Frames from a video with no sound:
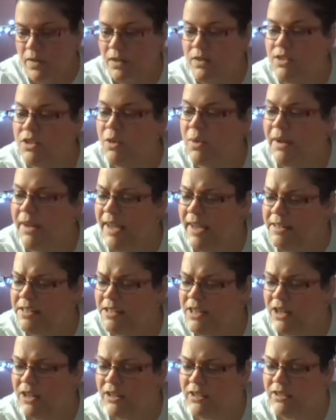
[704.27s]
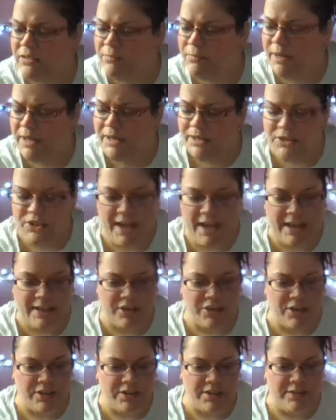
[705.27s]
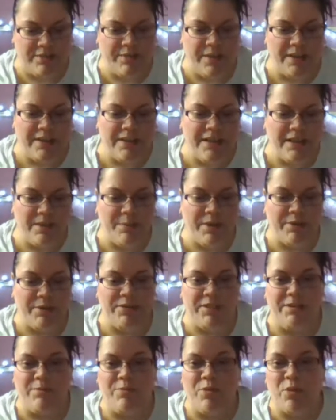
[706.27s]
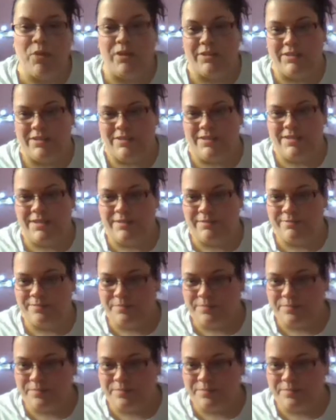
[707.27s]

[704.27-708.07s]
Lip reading: So I guess my chat turned to venting about Tim Hortons.